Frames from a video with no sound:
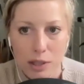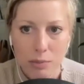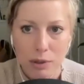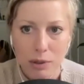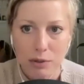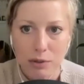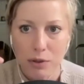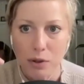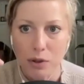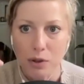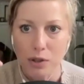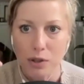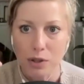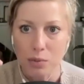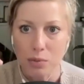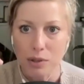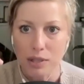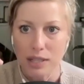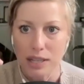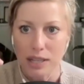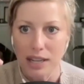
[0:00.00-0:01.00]
My focus
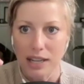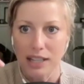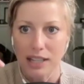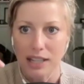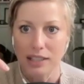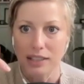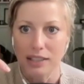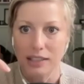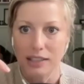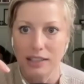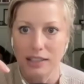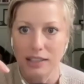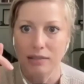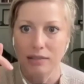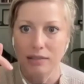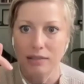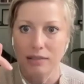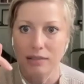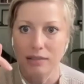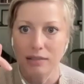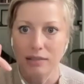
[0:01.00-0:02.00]
was on
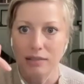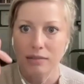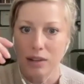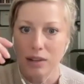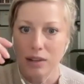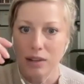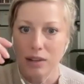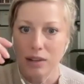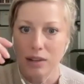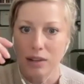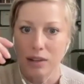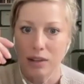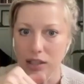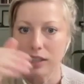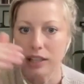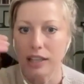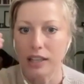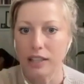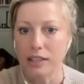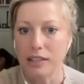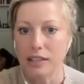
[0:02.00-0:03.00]
Huck
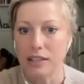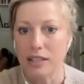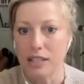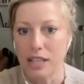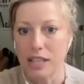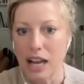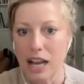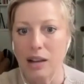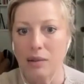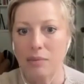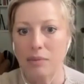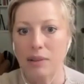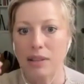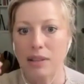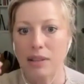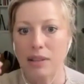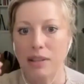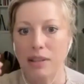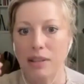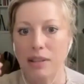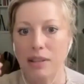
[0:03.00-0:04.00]
and Tom and
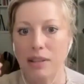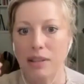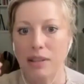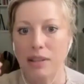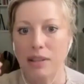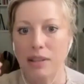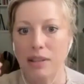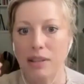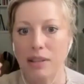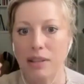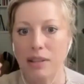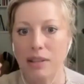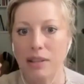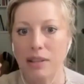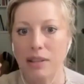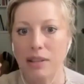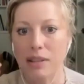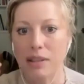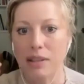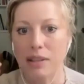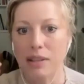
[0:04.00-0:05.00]
their development in this
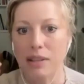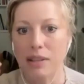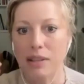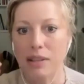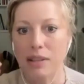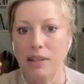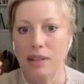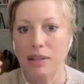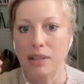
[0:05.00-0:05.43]
coming of age,